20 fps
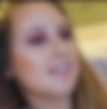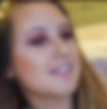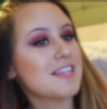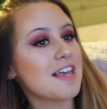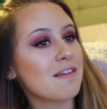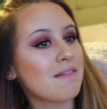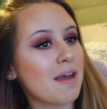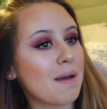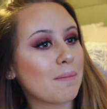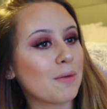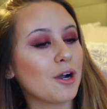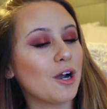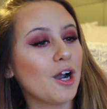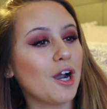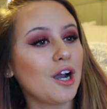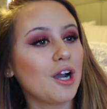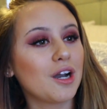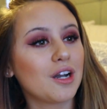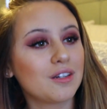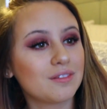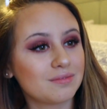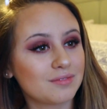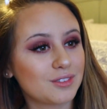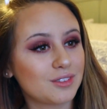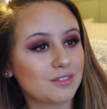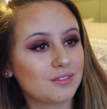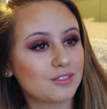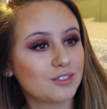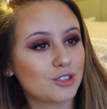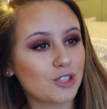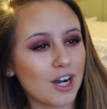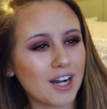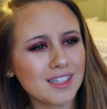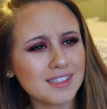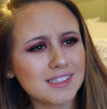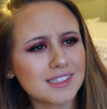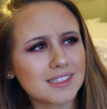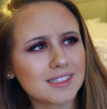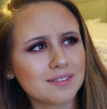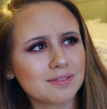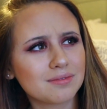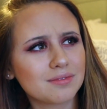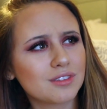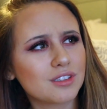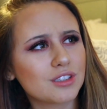Tip number tres.